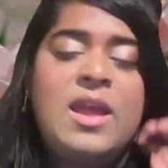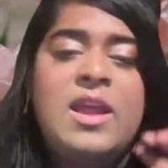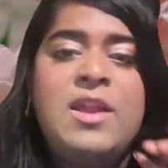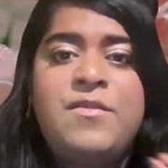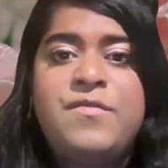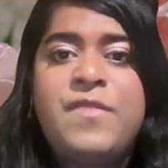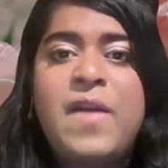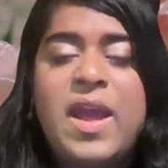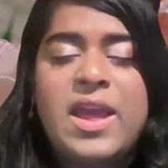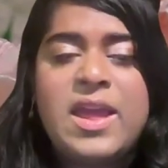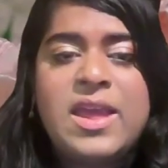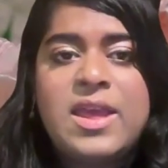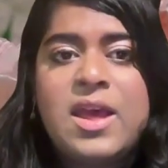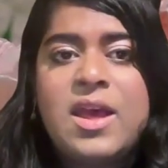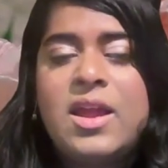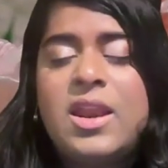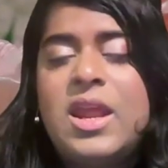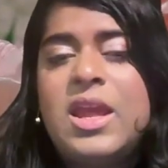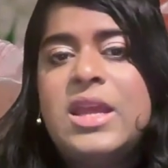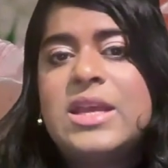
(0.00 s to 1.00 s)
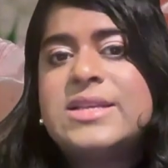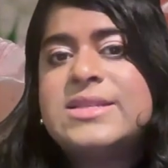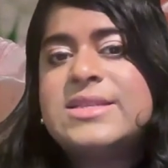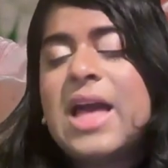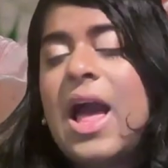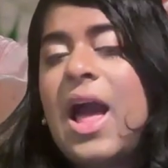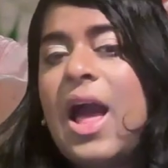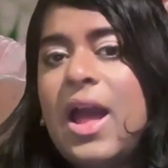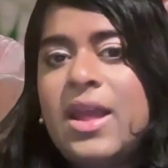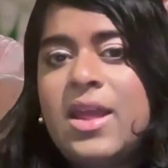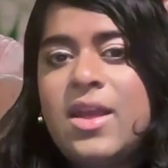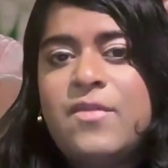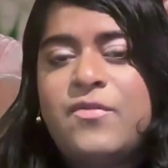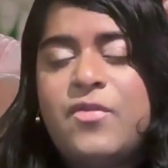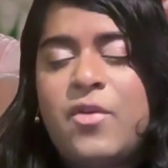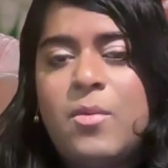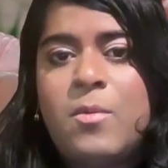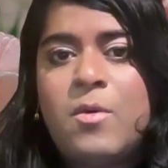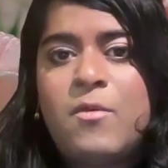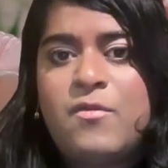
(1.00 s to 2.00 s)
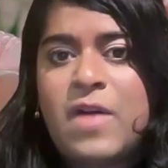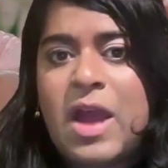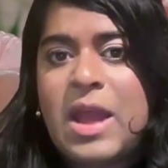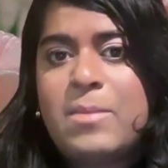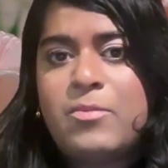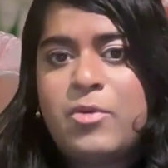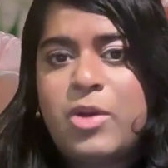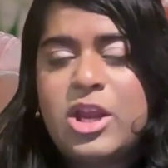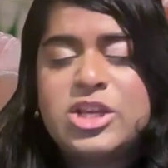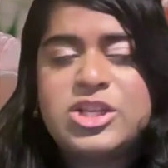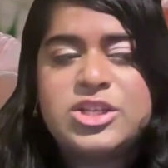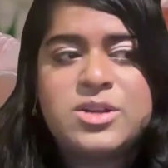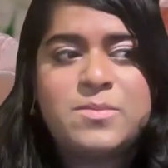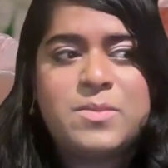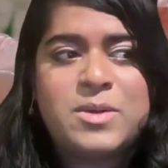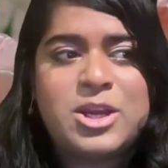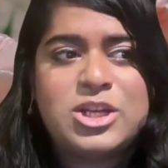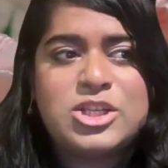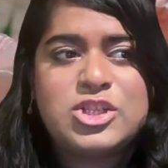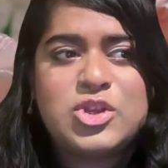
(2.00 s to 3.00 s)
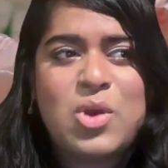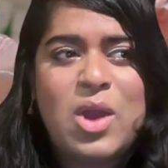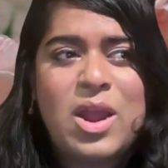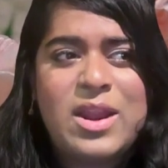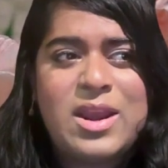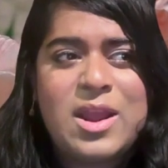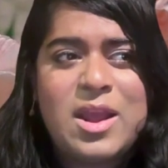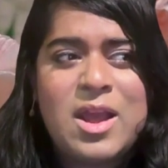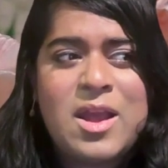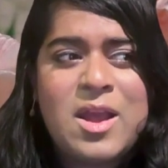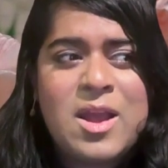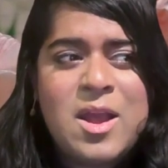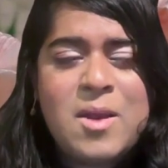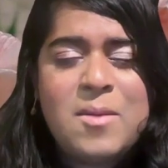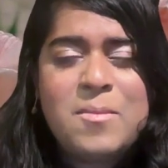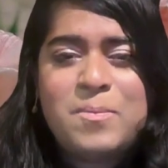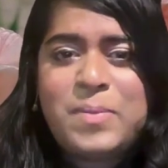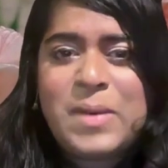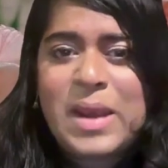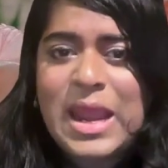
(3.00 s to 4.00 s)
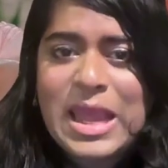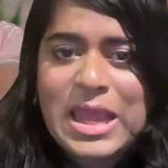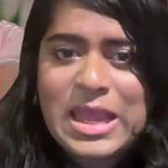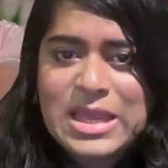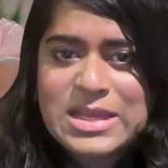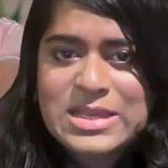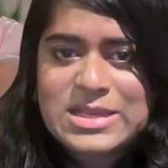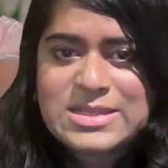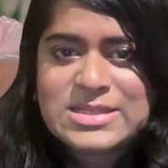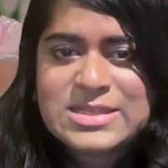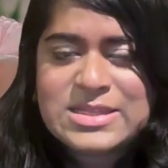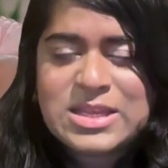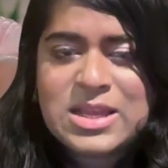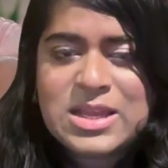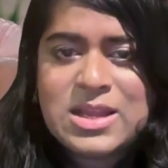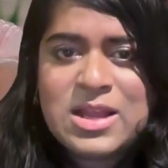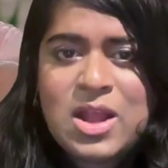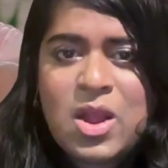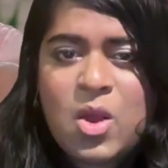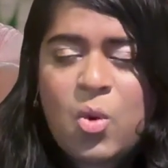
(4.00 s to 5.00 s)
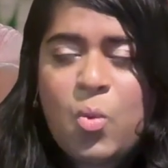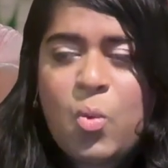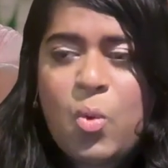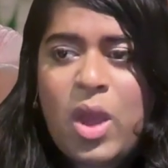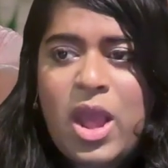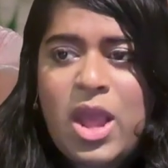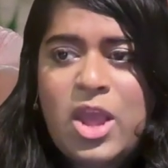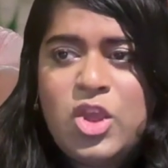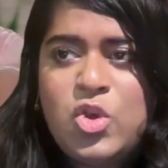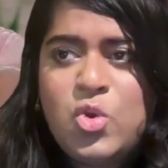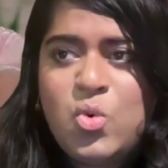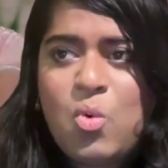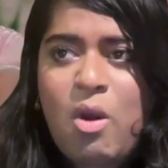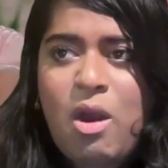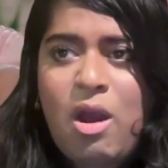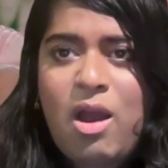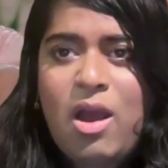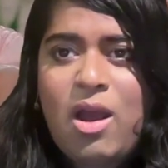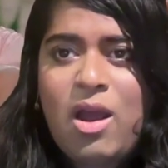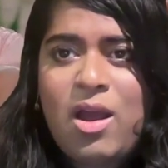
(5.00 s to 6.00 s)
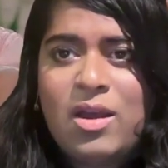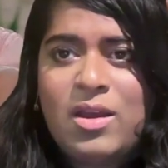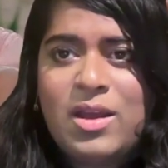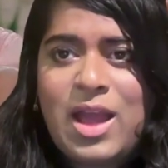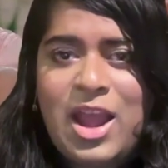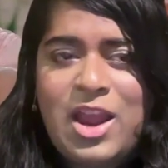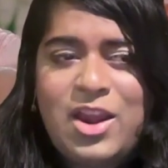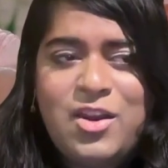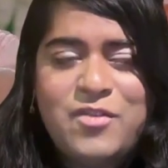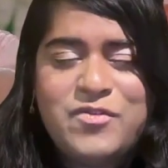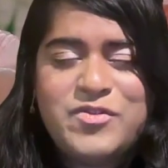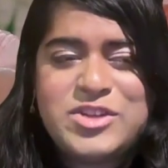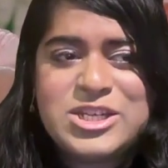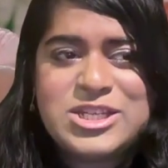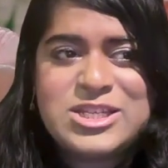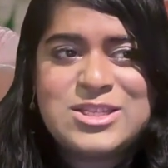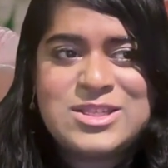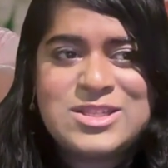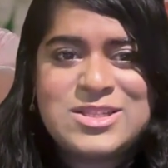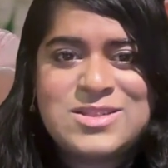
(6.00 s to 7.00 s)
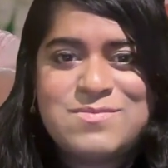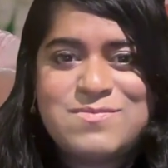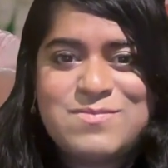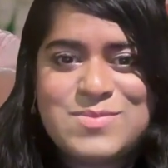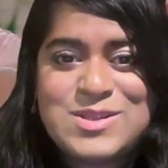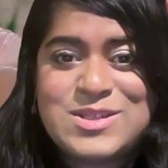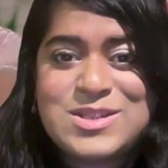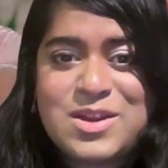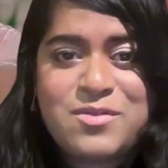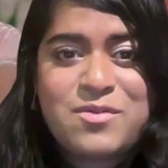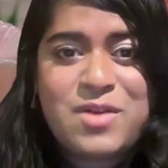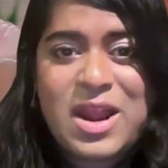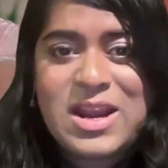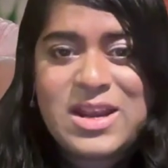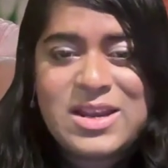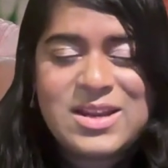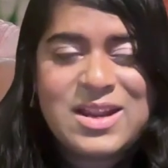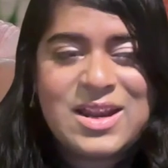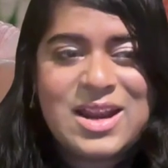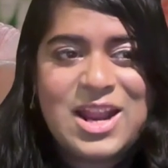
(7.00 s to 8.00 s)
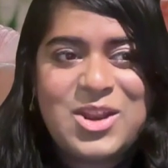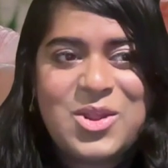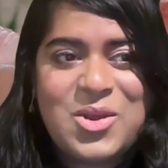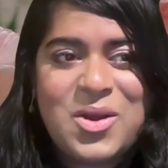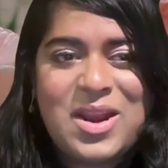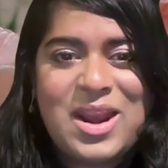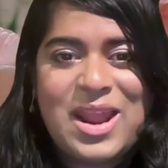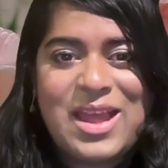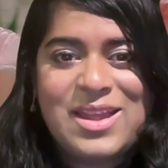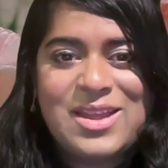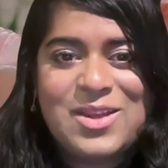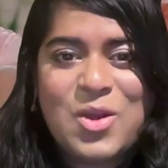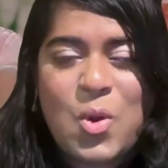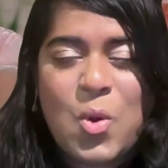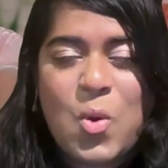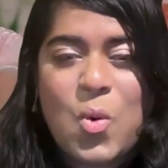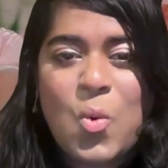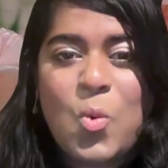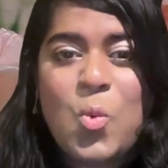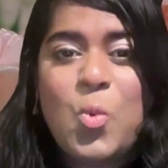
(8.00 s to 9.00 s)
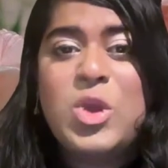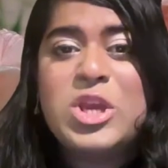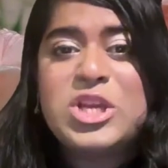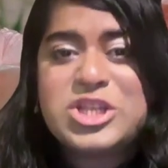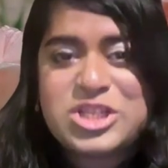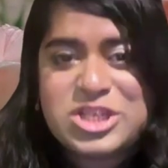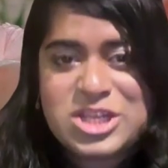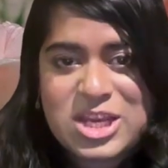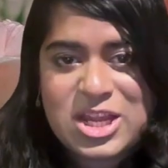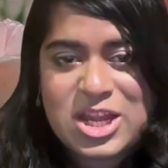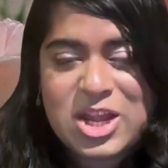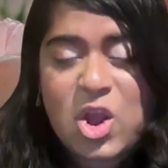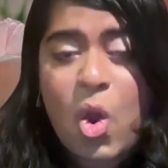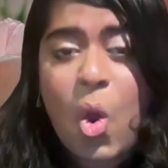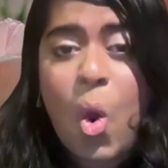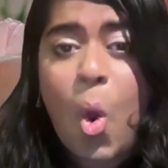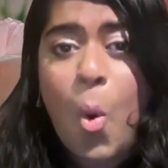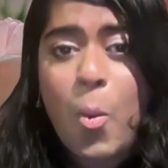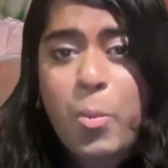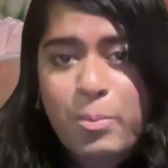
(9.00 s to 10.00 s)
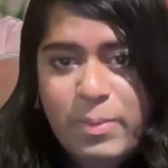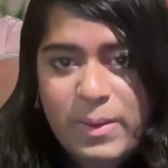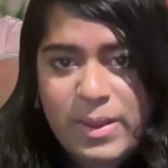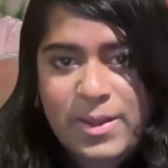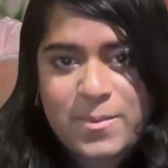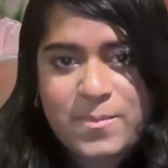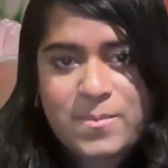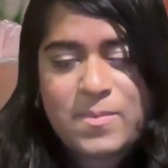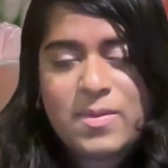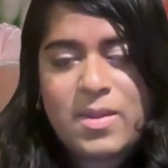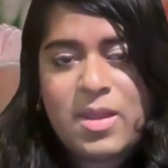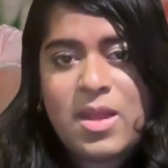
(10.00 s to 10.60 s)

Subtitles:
In fact, yearning is a higher form of vibration because you are in a place where you are kind of just surrendered and you're like wishing, hoping.